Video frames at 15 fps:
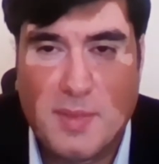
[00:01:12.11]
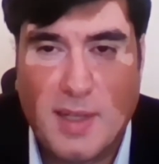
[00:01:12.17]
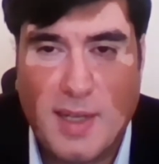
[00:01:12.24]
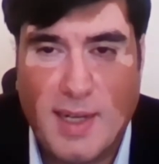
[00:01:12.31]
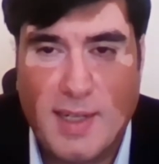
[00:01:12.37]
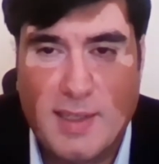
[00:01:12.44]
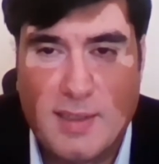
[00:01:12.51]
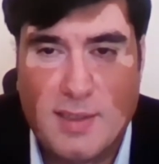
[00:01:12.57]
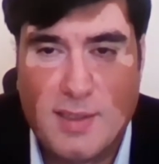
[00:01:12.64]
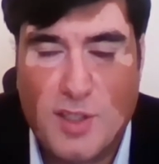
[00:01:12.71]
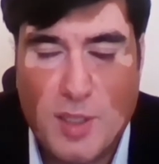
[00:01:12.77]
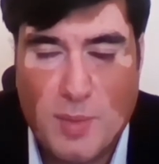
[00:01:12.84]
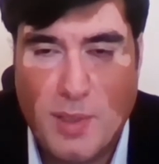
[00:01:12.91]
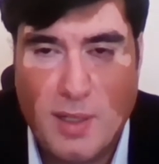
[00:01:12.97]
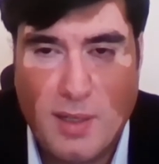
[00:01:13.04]
And
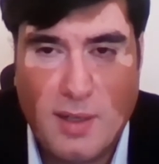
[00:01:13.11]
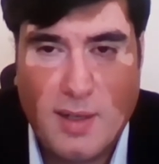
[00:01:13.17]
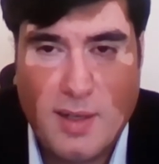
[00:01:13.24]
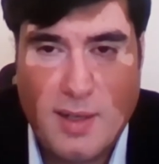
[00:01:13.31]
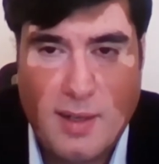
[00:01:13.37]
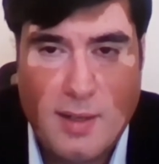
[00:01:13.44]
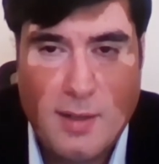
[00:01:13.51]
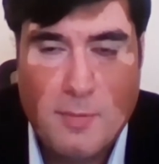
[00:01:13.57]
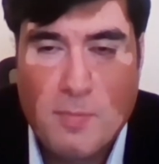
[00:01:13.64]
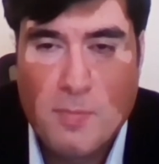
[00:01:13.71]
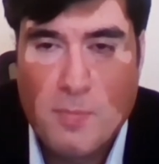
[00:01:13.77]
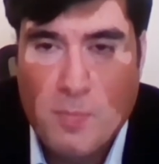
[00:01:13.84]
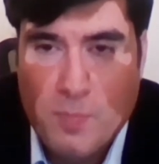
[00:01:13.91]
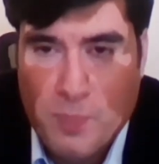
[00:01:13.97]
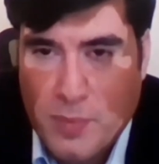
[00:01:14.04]
similarly,
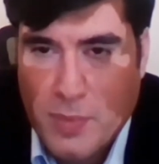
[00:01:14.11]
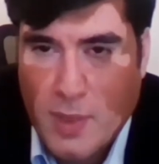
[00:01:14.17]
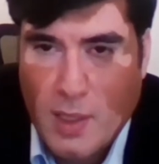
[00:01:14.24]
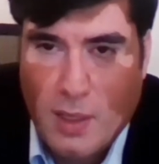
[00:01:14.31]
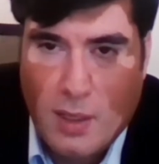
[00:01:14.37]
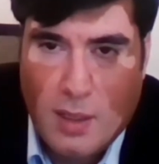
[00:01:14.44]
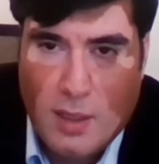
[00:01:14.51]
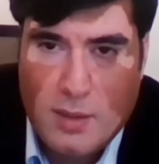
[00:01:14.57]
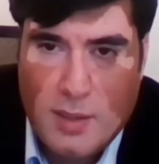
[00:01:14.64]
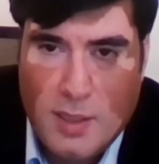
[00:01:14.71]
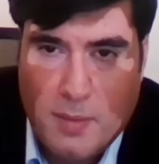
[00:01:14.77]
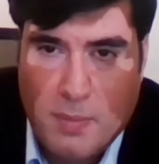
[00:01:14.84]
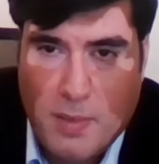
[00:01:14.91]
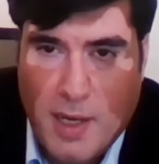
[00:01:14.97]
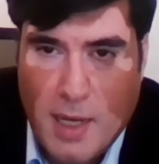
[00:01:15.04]

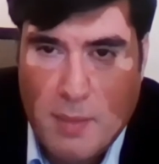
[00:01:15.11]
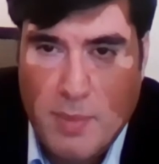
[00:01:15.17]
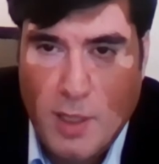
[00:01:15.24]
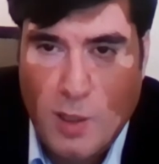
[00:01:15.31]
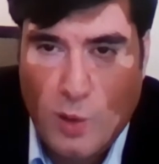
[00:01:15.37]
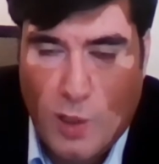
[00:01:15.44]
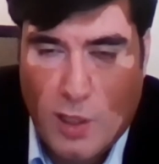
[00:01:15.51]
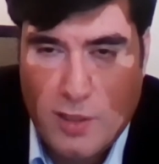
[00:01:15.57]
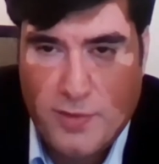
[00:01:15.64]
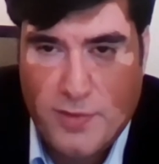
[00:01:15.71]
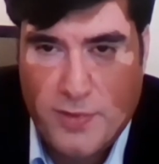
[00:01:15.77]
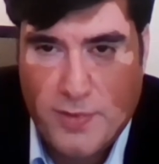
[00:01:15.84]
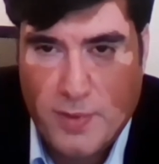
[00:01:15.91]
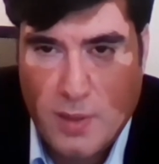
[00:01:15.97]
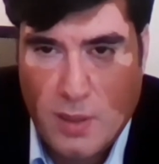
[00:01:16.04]
there can be a lot
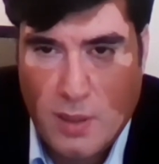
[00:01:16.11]
of